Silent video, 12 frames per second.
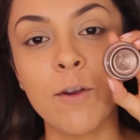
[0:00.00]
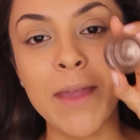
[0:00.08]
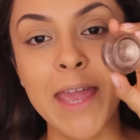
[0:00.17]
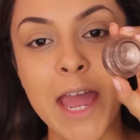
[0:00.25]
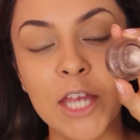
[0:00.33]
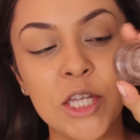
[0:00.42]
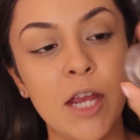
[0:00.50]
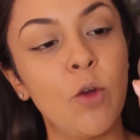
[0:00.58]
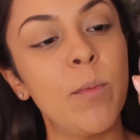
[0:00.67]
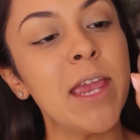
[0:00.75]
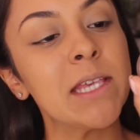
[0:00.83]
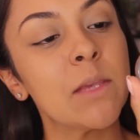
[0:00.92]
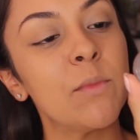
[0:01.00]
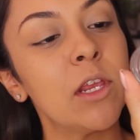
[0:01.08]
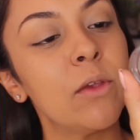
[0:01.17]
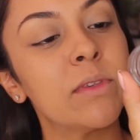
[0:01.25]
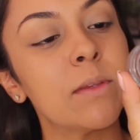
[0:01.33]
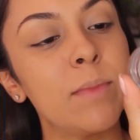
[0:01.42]
For my eyeshadow base, I'm going
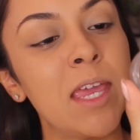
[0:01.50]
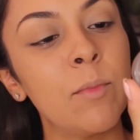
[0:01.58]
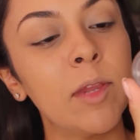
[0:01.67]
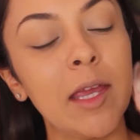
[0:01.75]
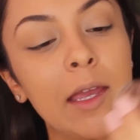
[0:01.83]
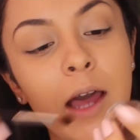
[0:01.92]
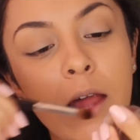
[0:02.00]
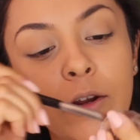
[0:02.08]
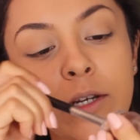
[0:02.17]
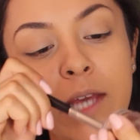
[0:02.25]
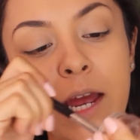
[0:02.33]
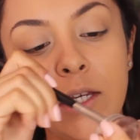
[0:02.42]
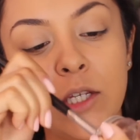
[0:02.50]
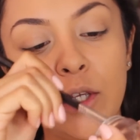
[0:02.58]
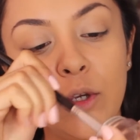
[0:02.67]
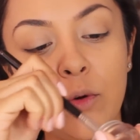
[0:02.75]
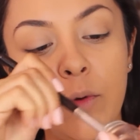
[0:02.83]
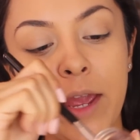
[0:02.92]
to use the Maybelline Color
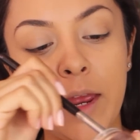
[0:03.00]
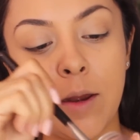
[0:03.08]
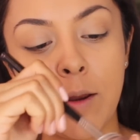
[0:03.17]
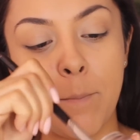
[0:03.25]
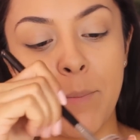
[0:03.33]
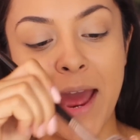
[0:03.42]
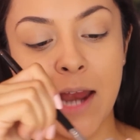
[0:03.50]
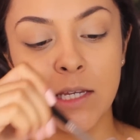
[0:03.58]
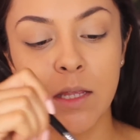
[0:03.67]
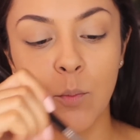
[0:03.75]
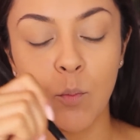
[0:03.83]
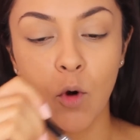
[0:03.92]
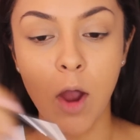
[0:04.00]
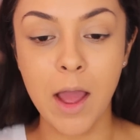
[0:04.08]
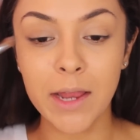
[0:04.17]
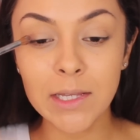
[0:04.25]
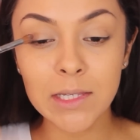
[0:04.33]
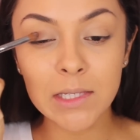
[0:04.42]
Tattoo in Bad to the
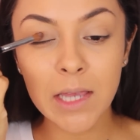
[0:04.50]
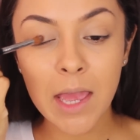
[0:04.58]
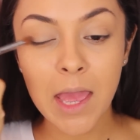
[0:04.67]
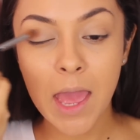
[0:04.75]
Bronze.